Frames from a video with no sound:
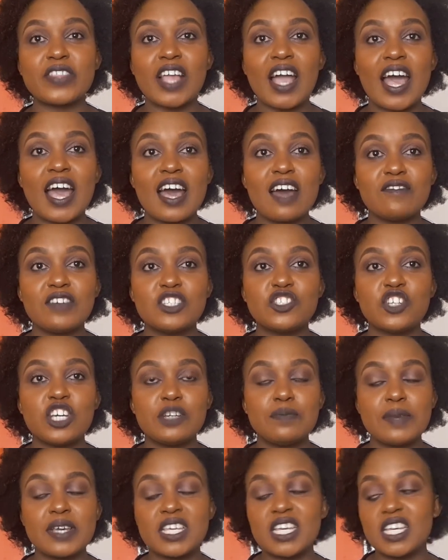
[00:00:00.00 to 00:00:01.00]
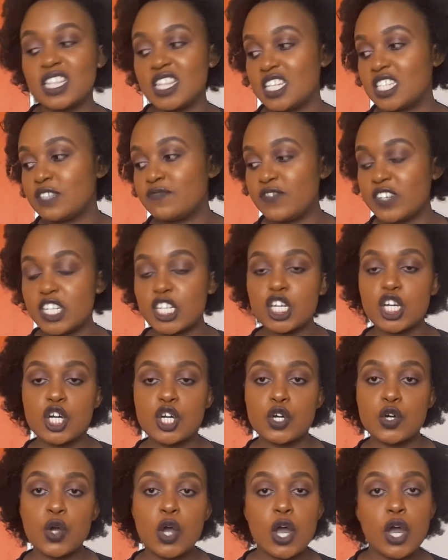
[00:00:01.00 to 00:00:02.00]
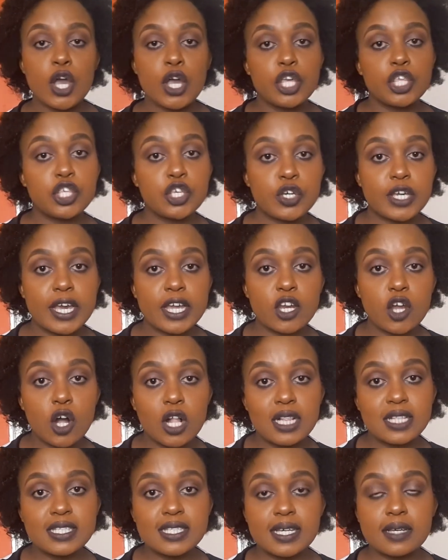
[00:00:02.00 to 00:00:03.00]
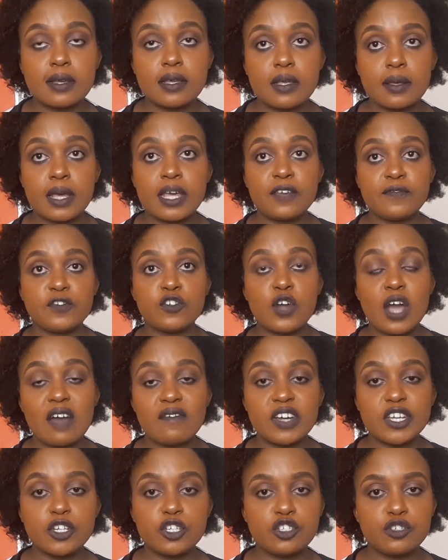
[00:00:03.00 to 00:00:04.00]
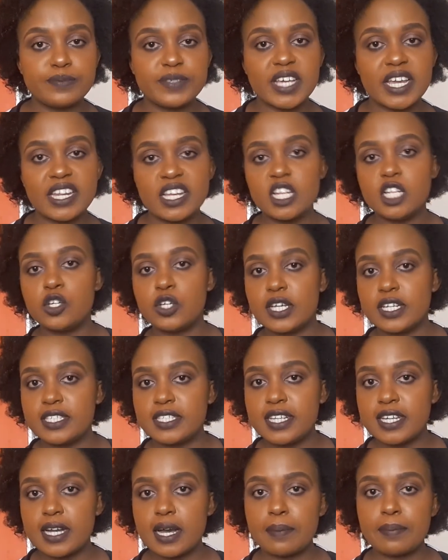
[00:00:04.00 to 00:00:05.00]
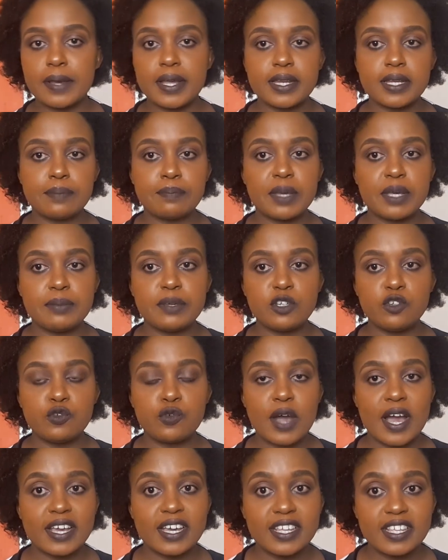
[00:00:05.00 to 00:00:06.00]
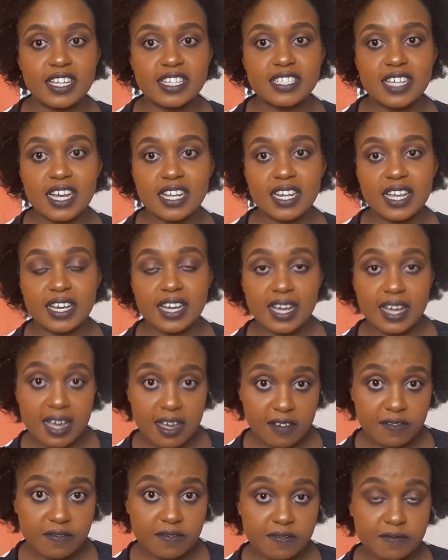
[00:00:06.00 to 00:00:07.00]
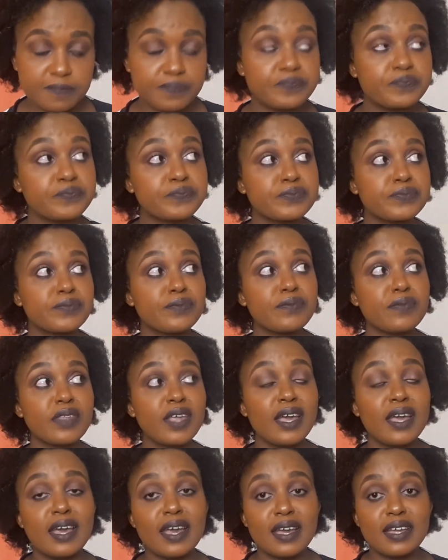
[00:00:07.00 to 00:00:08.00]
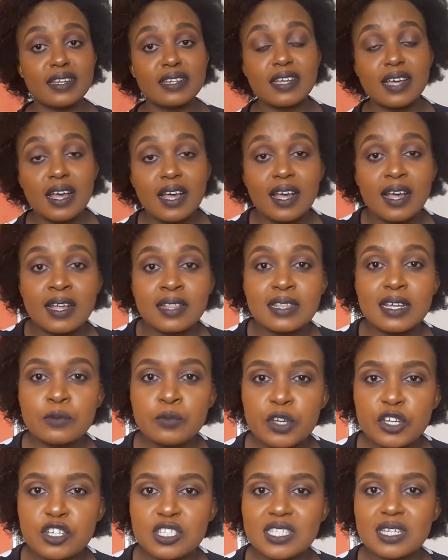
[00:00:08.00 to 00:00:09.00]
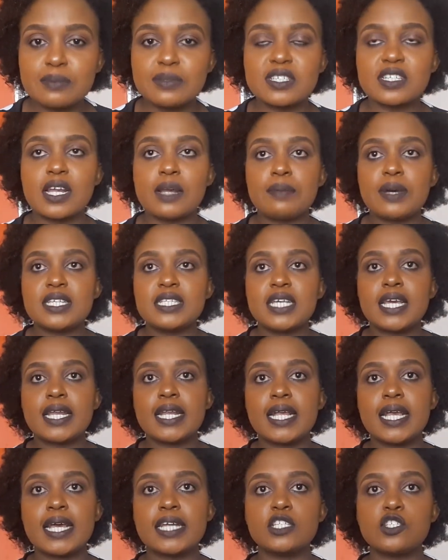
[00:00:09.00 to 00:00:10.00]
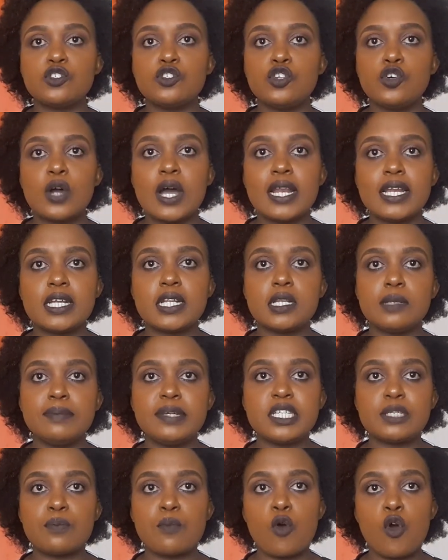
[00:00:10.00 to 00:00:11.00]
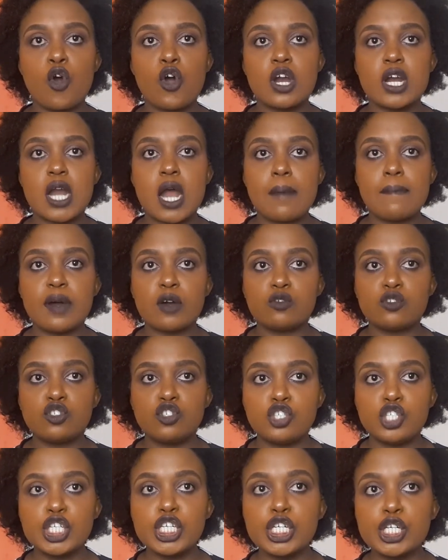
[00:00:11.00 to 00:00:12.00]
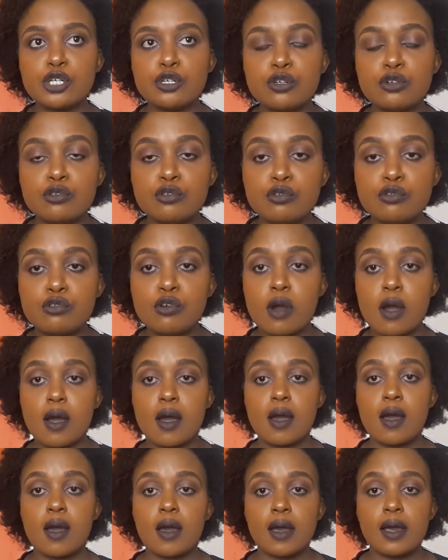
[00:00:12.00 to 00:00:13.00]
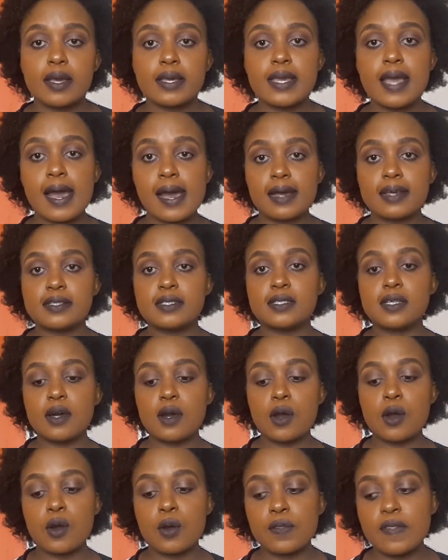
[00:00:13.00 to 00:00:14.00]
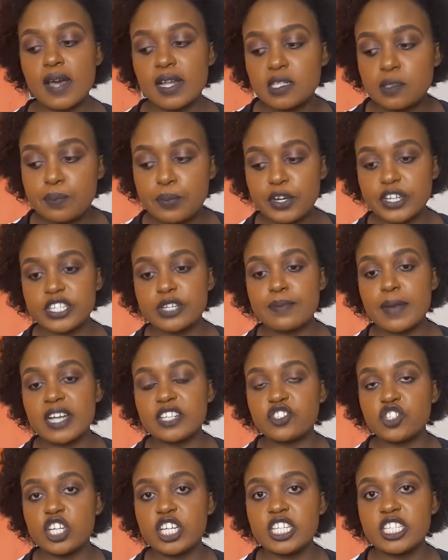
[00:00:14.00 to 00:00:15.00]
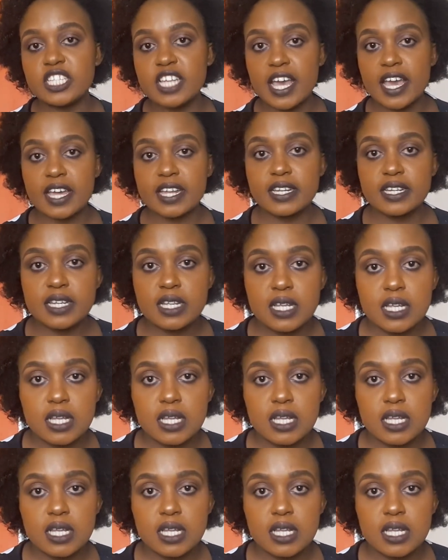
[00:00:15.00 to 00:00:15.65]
I have enjoyed making this video you can all take if you have a YouTube channel you can take up and maybe do a Kenyan tag like I have and that way your subscribers can get to know a little bit more about you yeah so that's pretty much it and